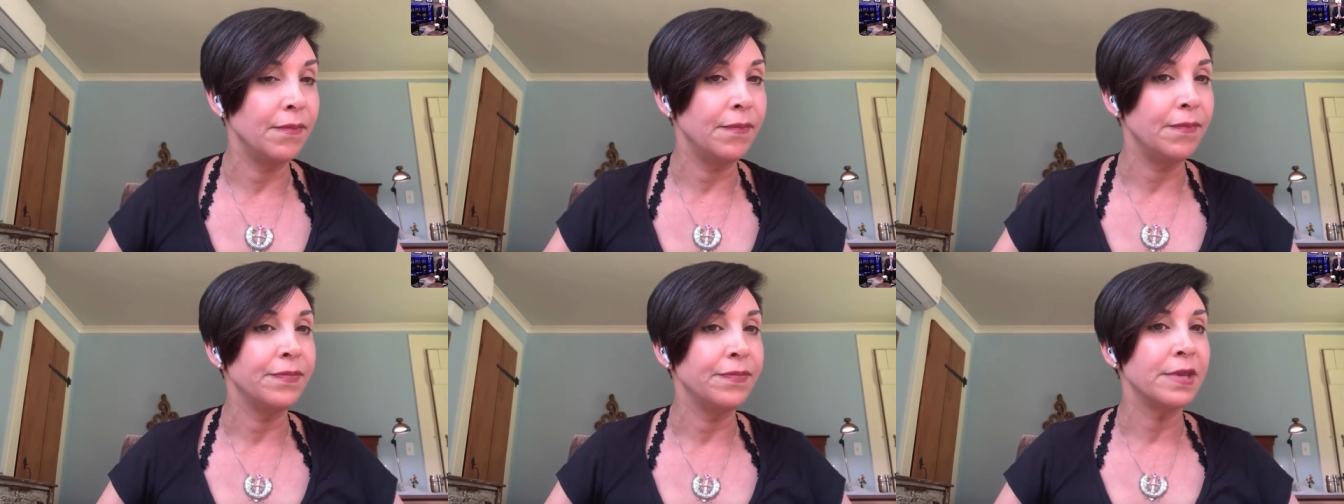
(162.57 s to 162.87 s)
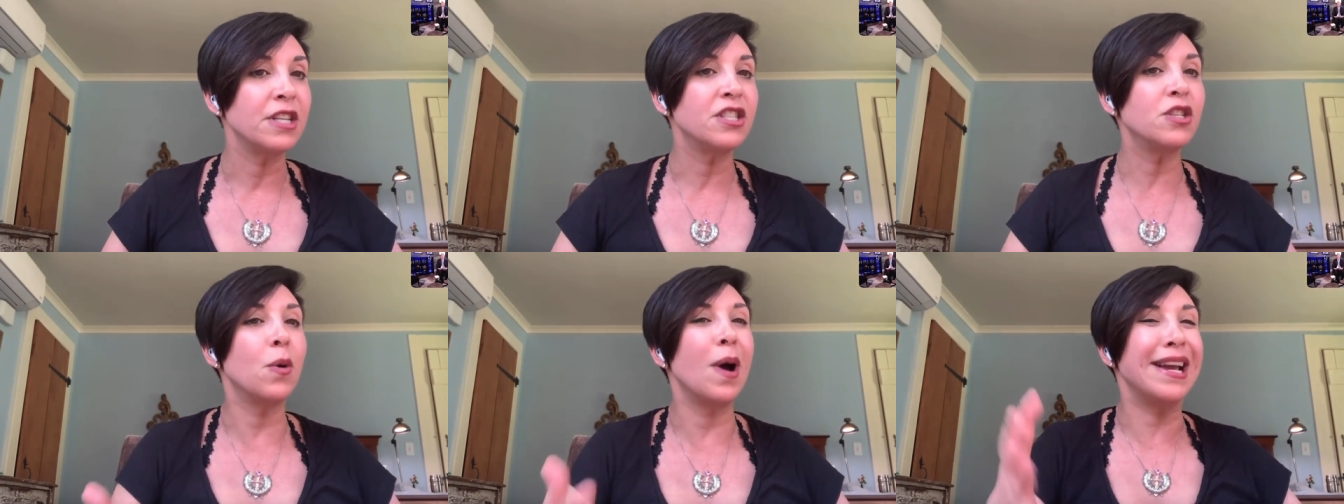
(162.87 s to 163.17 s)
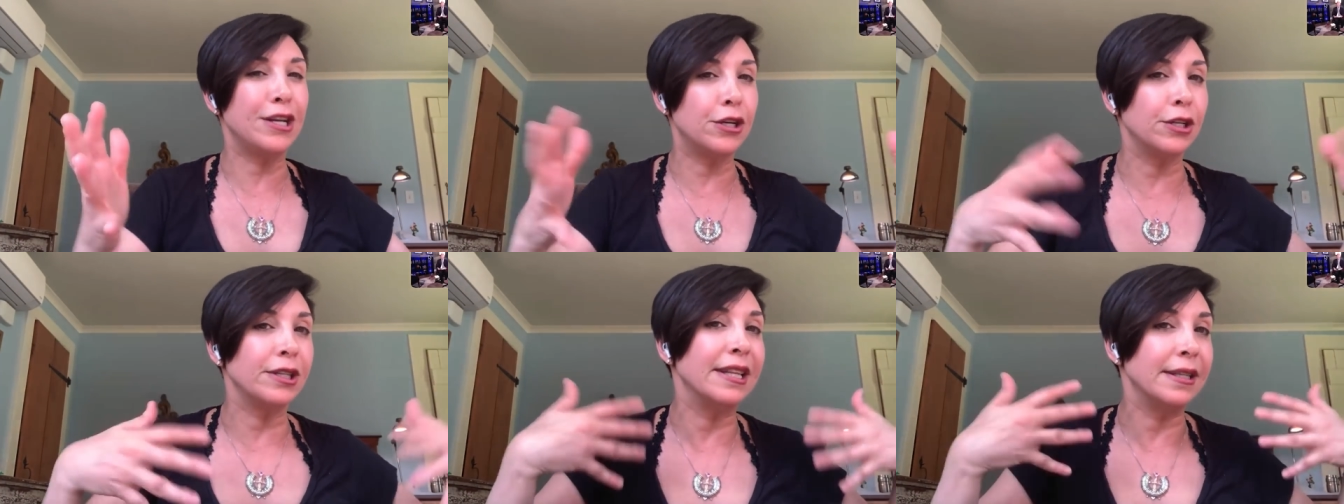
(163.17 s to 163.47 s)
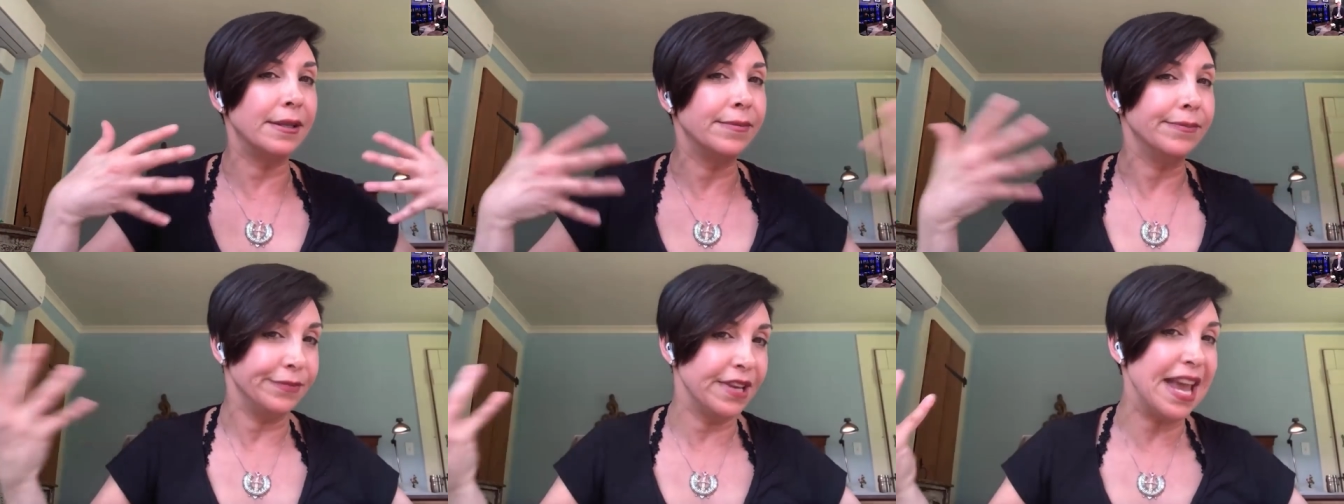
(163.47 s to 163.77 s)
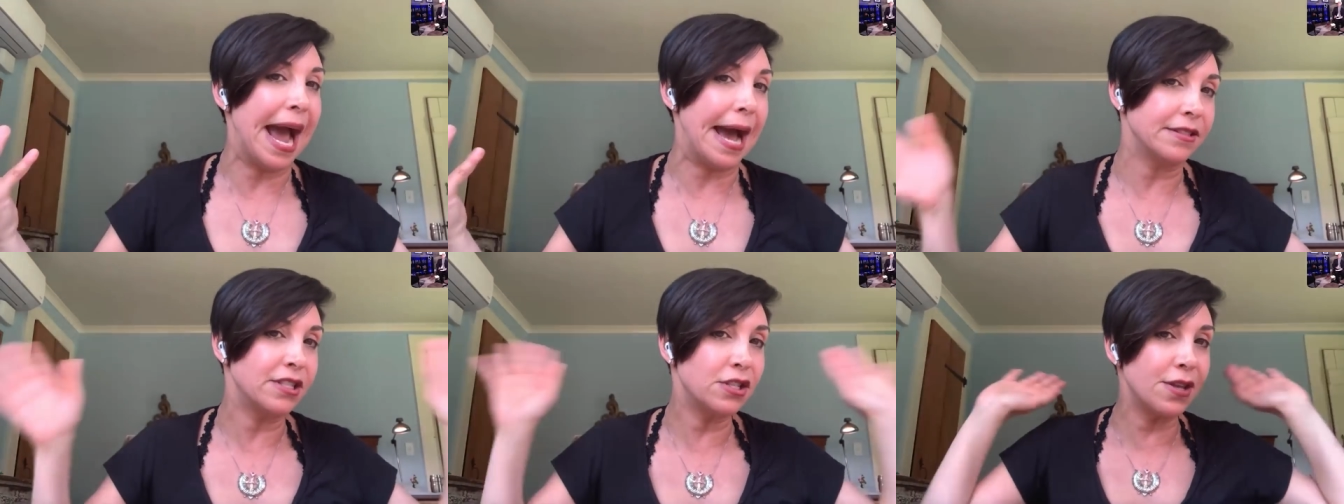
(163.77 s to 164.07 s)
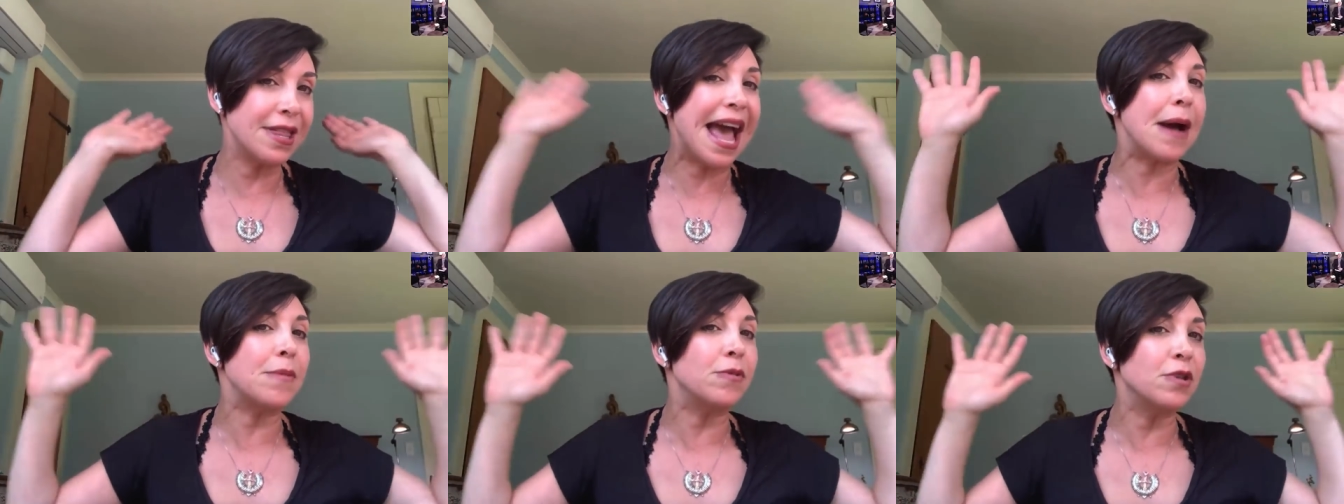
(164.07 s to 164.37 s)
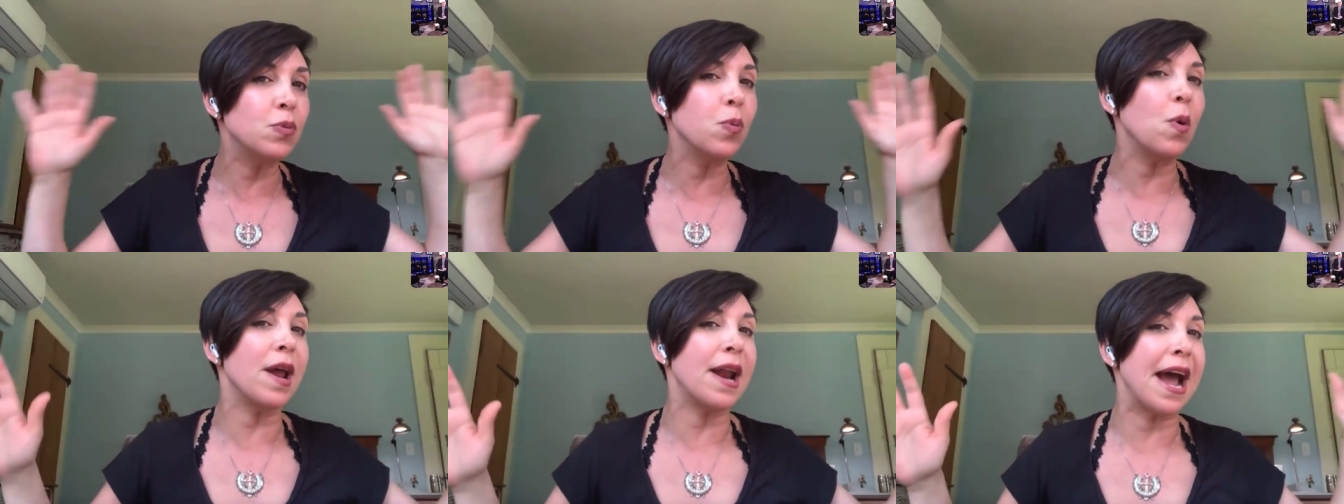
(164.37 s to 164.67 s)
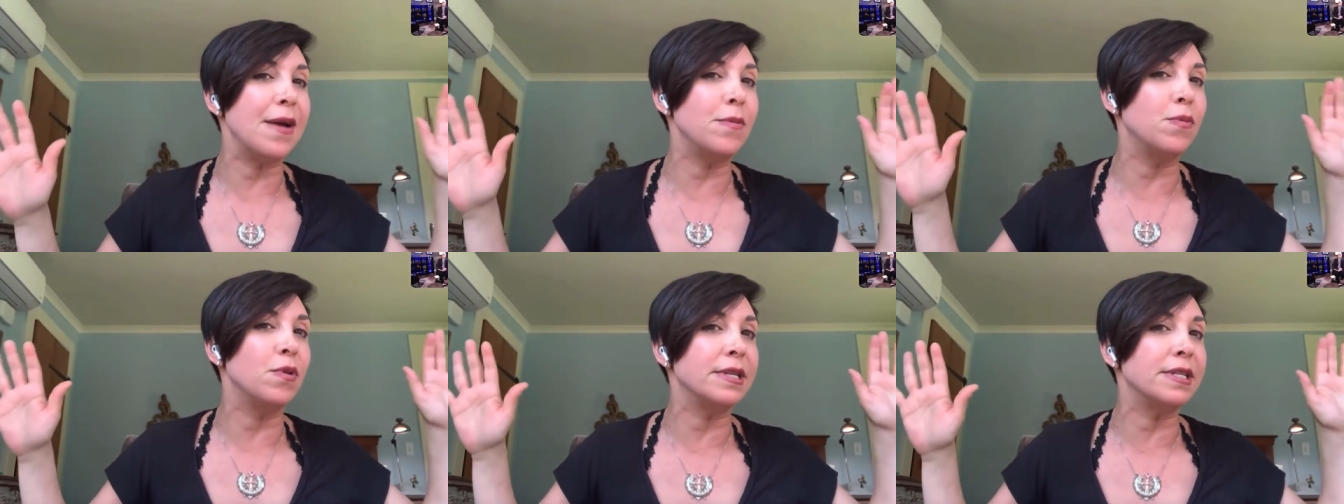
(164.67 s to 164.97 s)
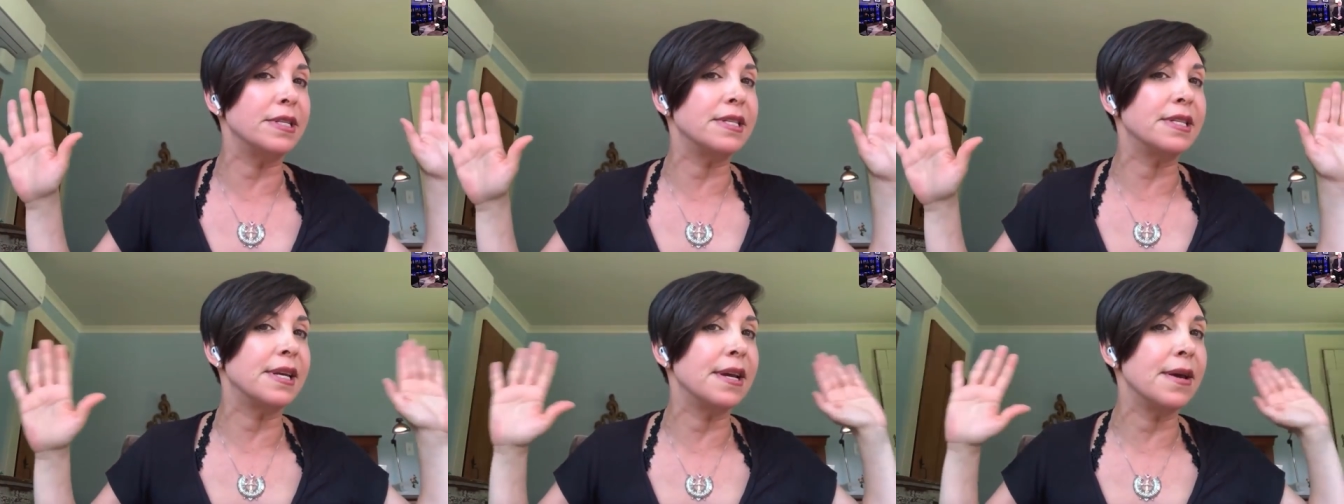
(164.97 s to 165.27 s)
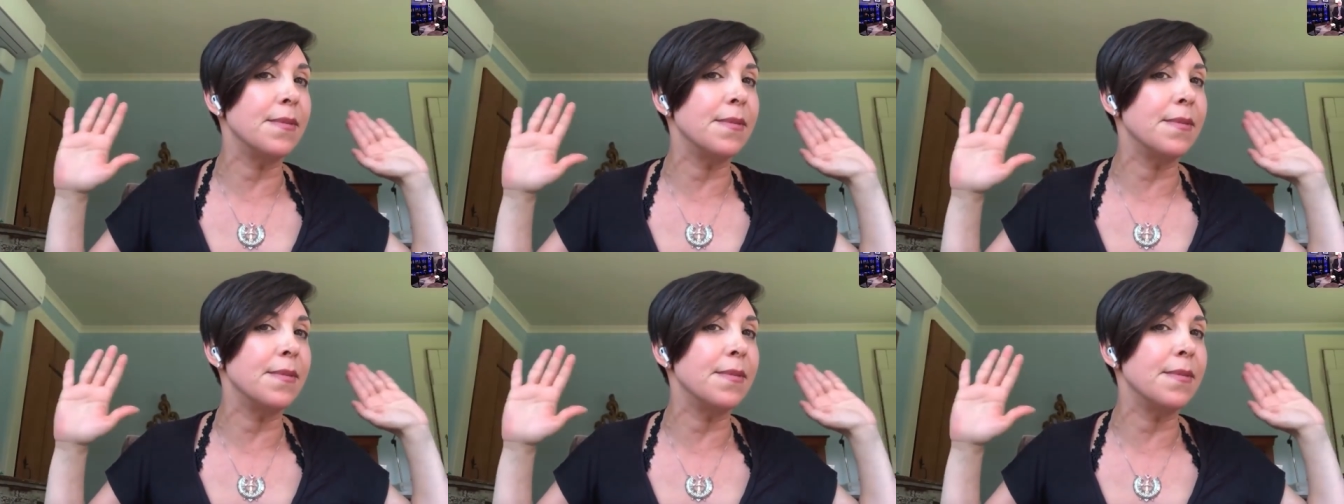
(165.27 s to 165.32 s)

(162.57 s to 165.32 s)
So, so I could, yeah. So that was what I was